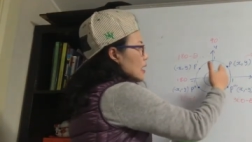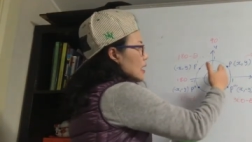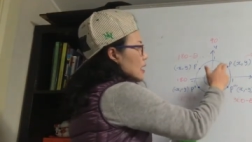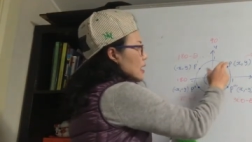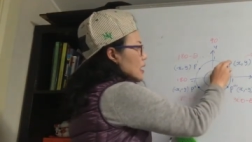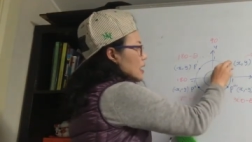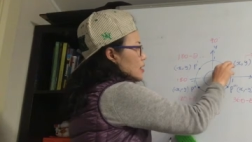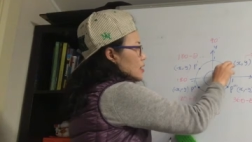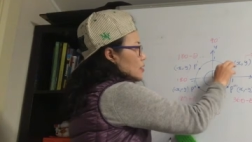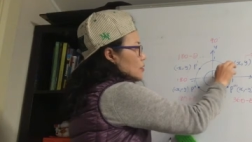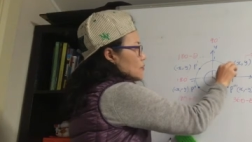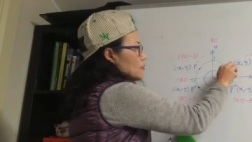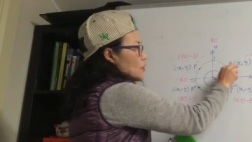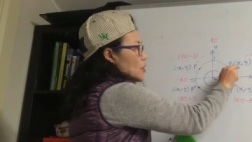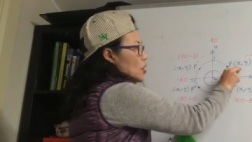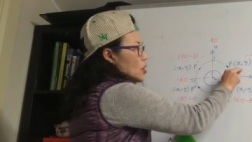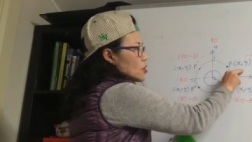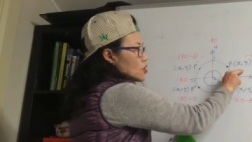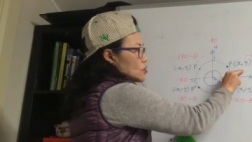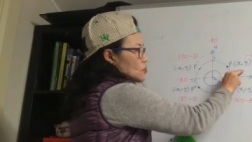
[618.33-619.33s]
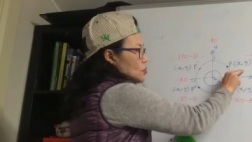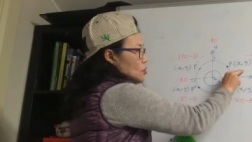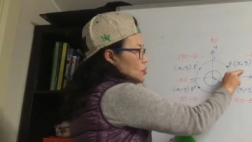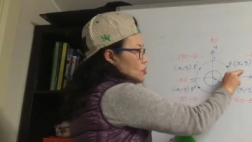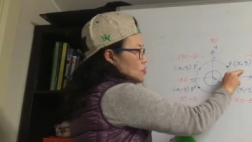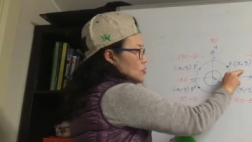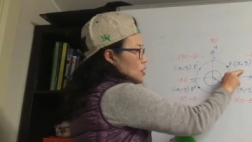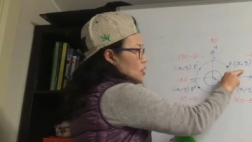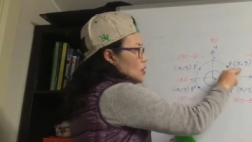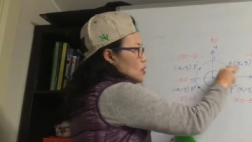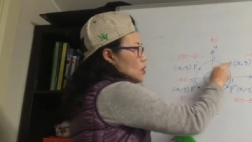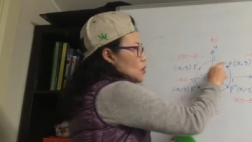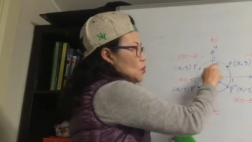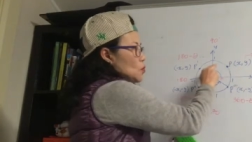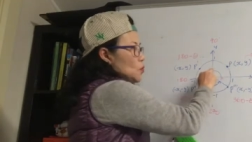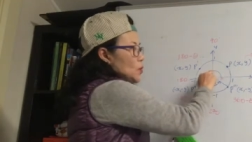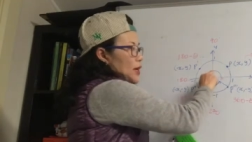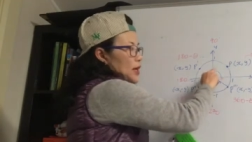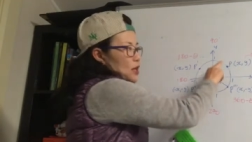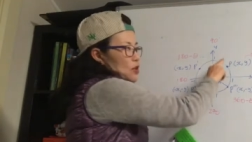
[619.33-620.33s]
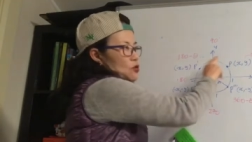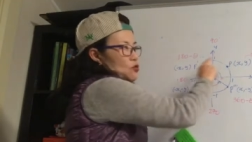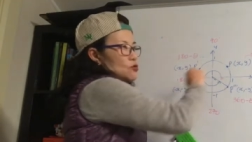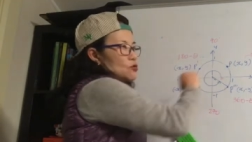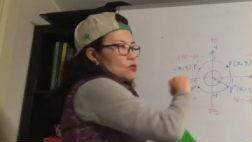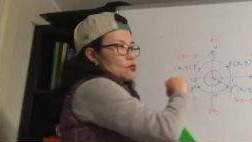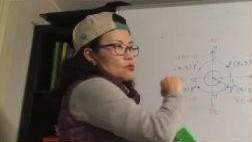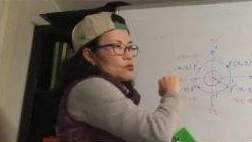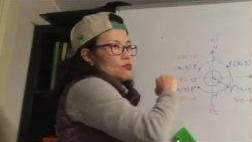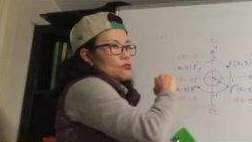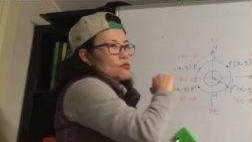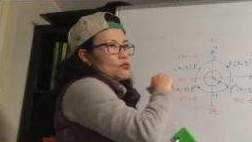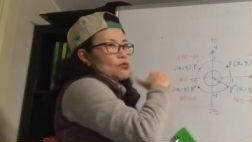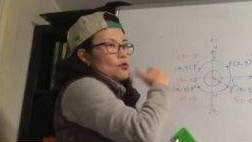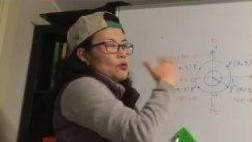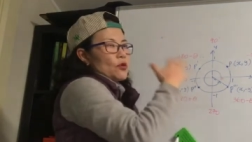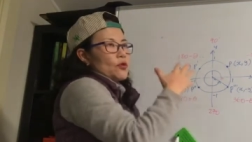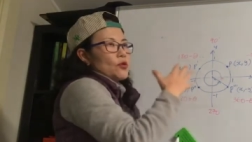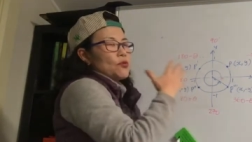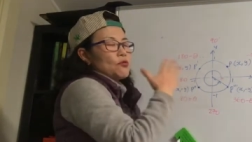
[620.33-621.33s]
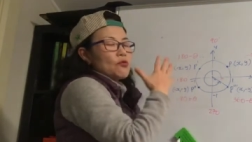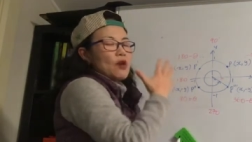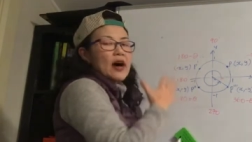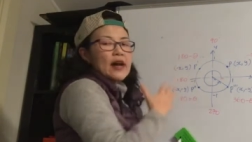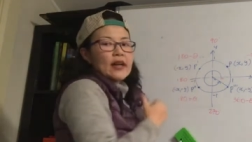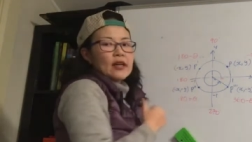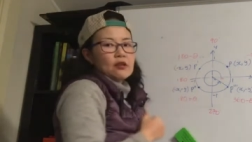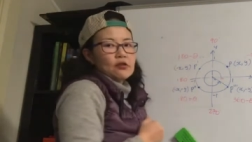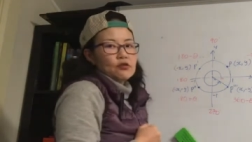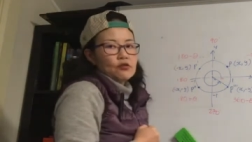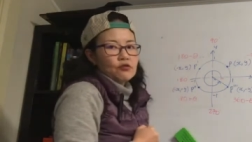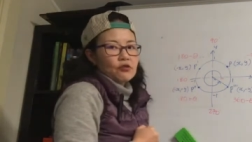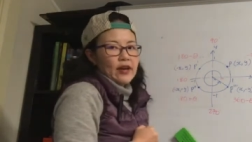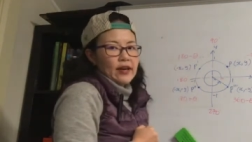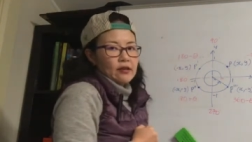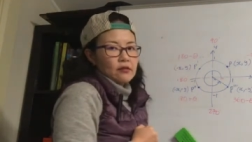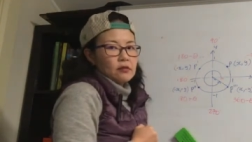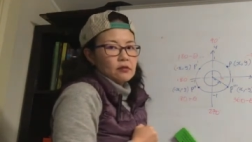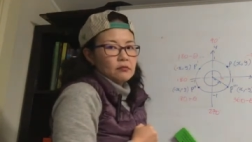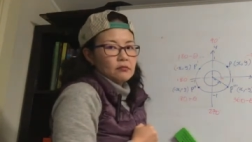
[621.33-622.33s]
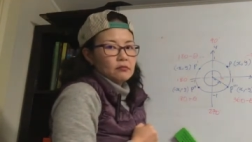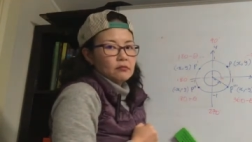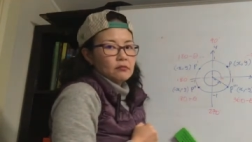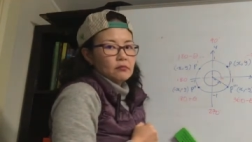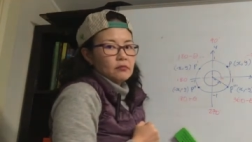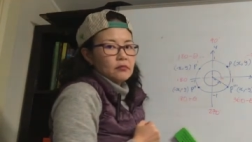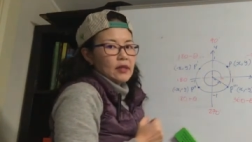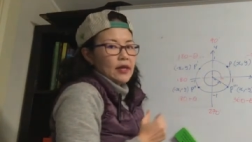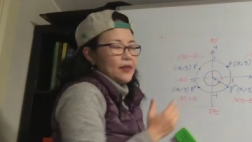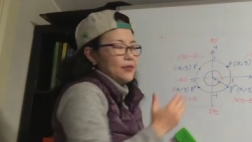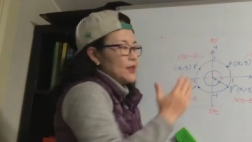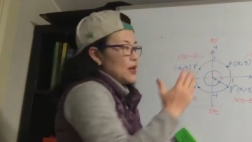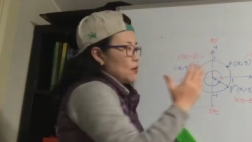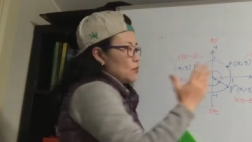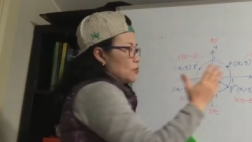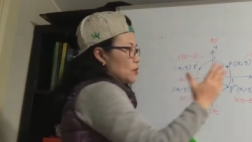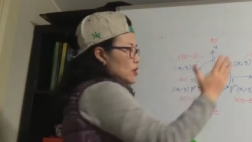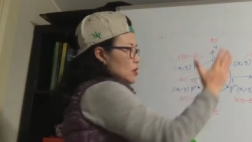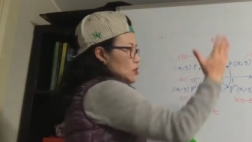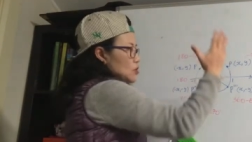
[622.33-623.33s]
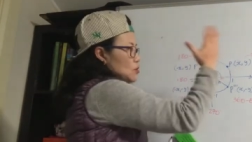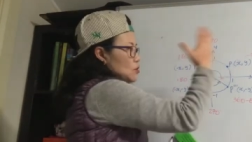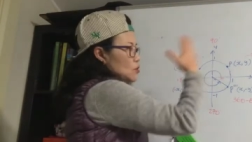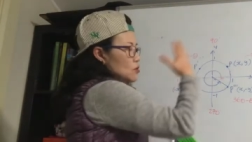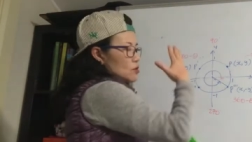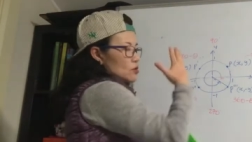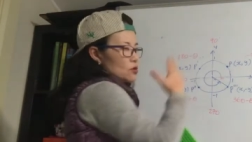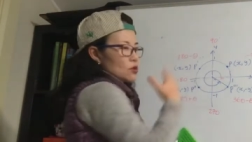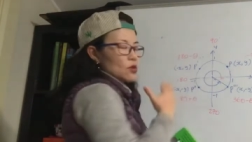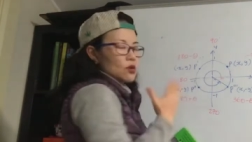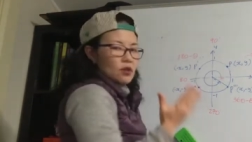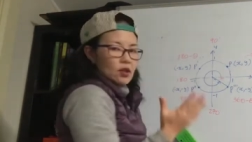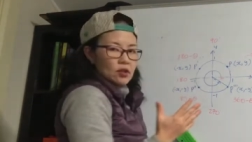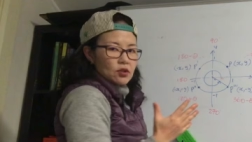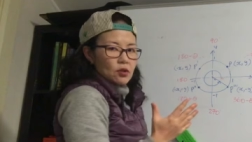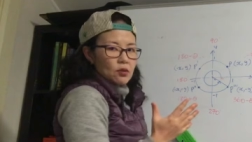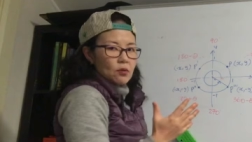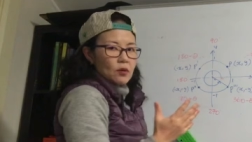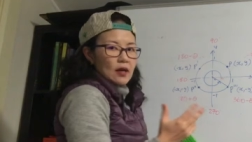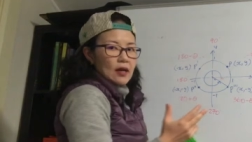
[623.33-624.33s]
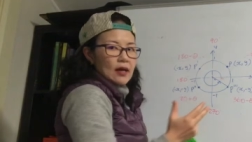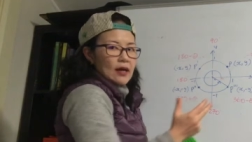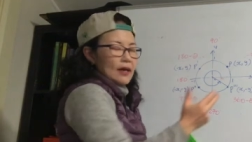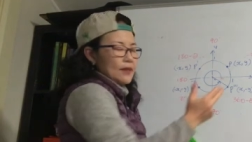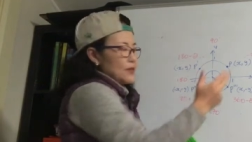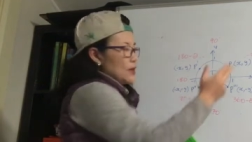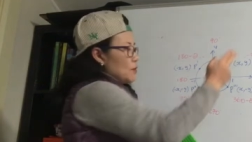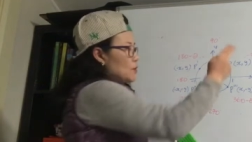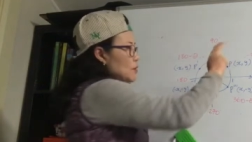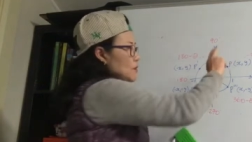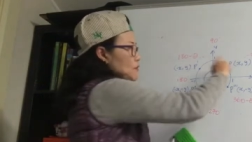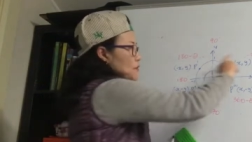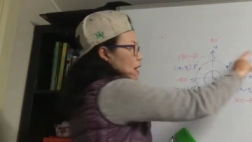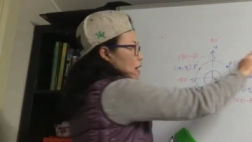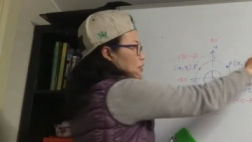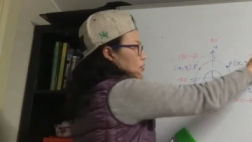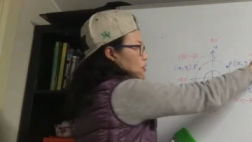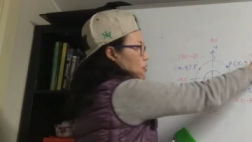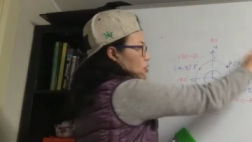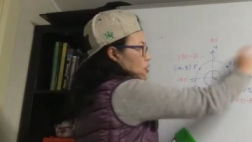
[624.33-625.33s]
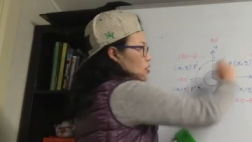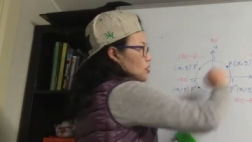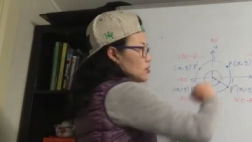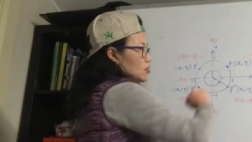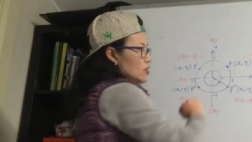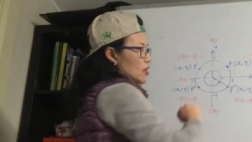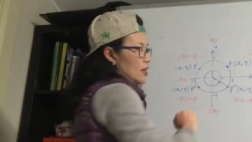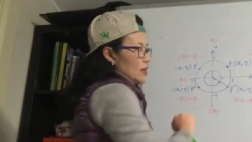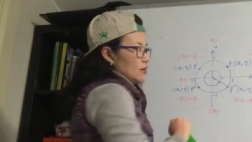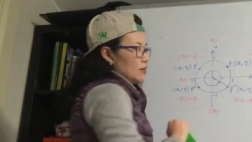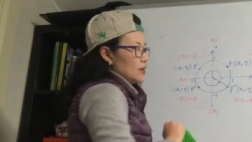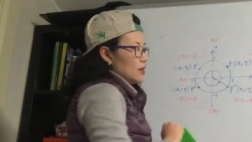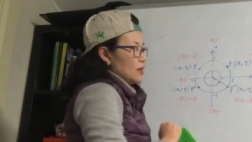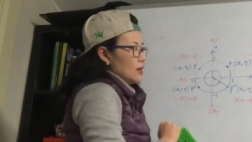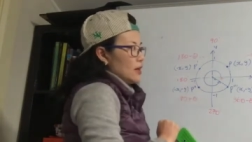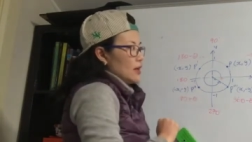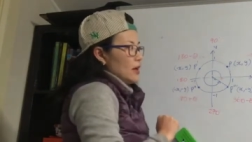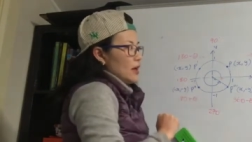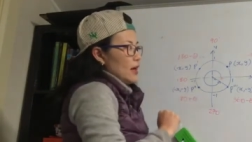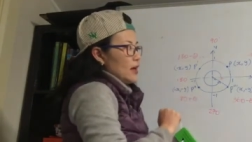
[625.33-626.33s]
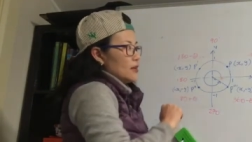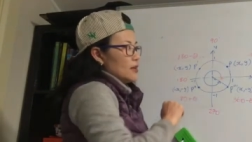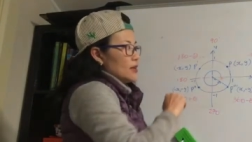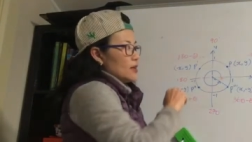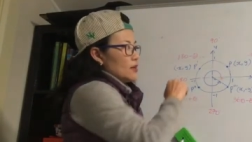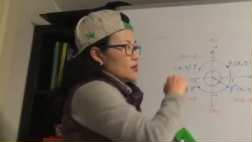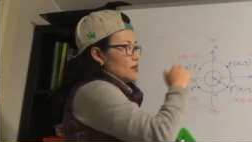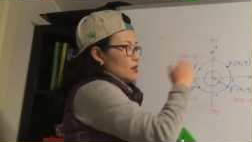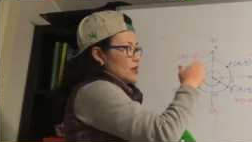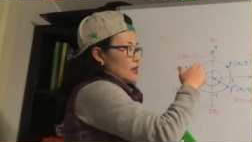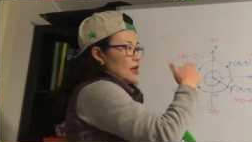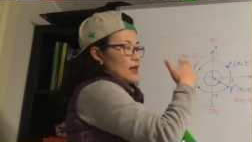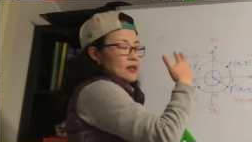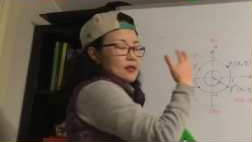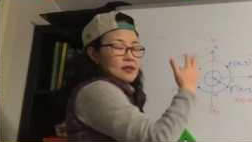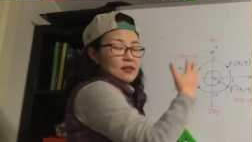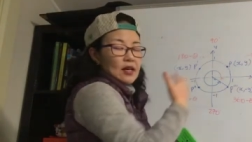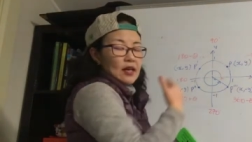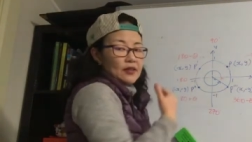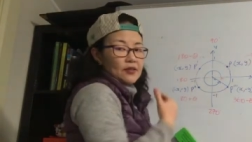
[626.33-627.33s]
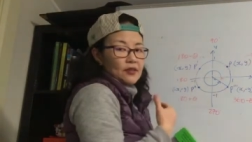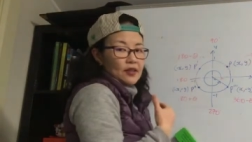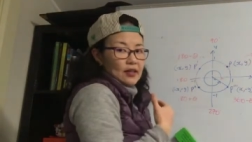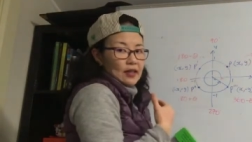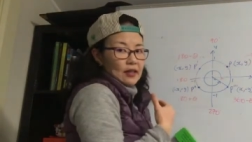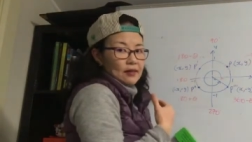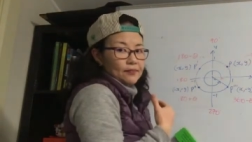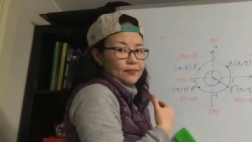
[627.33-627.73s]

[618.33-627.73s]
in the first quadrant, we draw the right angle triangle. And then we use the SOHCAHTOA, and then we found the cosine and theta and sine theta.